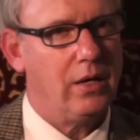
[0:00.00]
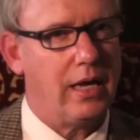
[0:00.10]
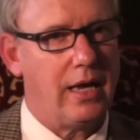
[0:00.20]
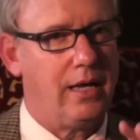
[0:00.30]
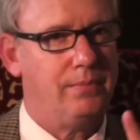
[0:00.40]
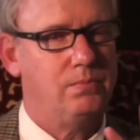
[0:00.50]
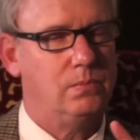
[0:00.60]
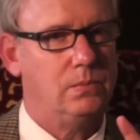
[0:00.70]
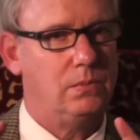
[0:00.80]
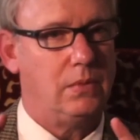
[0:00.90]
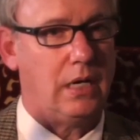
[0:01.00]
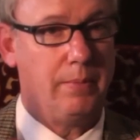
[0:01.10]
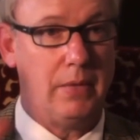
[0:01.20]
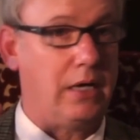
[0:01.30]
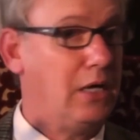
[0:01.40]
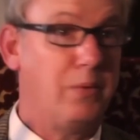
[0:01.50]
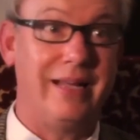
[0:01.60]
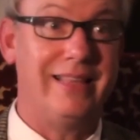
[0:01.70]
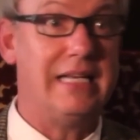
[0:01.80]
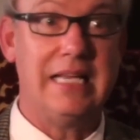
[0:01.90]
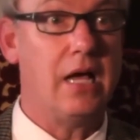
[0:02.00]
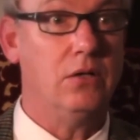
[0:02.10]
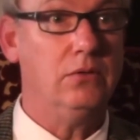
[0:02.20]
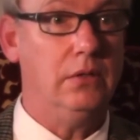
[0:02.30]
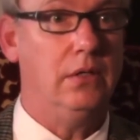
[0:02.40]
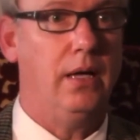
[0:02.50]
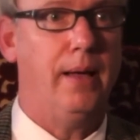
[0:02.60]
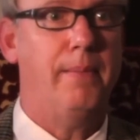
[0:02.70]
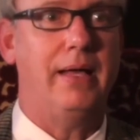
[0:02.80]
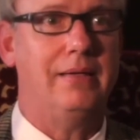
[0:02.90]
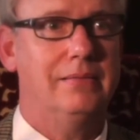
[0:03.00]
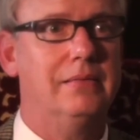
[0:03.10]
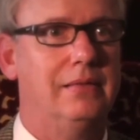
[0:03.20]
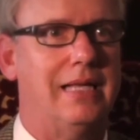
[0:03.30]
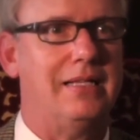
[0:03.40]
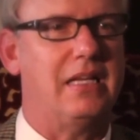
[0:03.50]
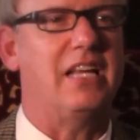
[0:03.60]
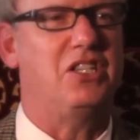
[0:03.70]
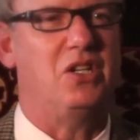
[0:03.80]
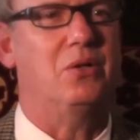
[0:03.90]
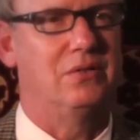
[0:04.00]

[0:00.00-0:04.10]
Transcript: Okay, I'm not going to write that down, but that's nice too.